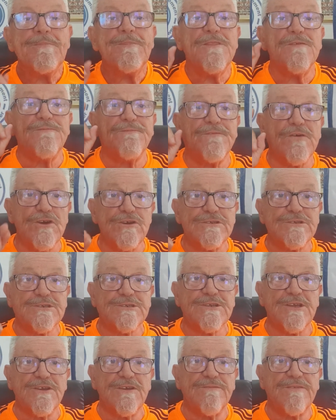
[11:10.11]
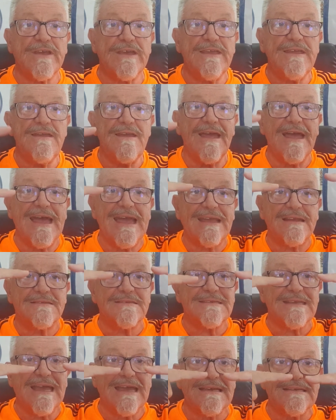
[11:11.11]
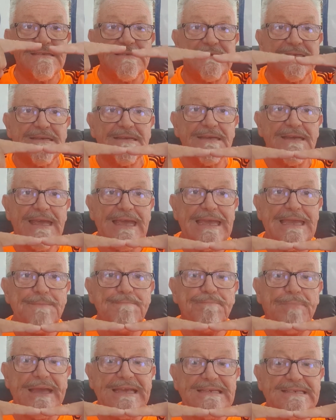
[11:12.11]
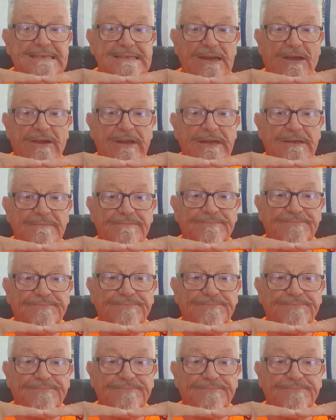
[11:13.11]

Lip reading: The first survey acts as a baseline.